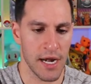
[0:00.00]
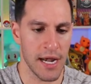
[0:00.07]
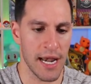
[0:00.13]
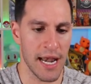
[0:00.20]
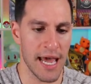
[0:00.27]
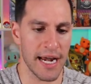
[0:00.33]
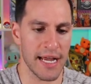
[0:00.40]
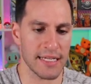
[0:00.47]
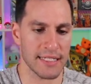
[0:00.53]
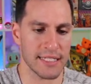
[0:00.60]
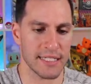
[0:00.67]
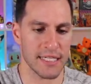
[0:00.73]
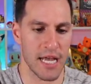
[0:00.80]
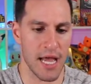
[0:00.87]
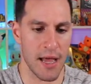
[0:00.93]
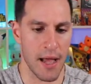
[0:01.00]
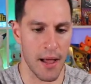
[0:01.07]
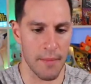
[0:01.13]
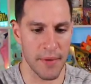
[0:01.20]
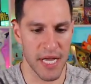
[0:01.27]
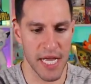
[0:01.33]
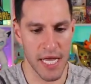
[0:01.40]
Let us
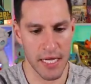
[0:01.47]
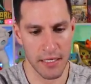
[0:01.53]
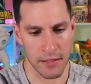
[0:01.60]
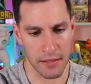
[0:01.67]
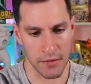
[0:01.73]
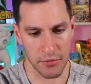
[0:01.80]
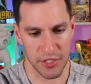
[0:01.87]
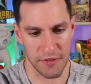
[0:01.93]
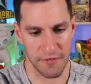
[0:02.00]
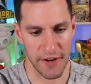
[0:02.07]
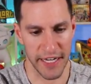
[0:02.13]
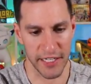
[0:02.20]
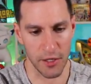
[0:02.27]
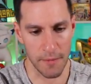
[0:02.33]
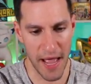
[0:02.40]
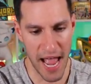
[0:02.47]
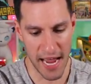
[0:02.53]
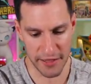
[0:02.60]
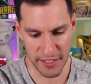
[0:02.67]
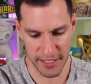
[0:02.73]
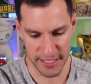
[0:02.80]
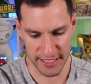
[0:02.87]
begin with the final
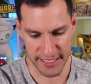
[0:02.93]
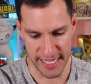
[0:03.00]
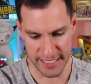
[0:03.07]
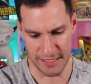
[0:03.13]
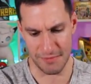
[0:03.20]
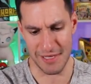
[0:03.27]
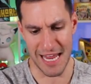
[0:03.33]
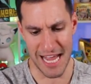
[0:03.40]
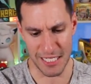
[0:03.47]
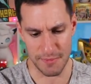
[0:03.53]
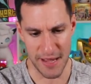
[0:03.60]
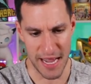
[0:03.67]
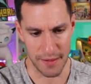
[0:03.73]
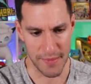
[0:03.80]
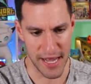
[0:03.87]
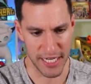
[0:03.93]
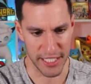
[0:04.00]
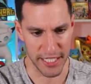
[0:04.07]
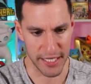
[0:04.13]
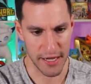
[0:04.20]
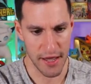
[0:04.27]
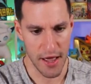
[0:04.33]
pack. Let's get some last pack
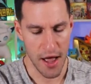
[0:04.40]
magic.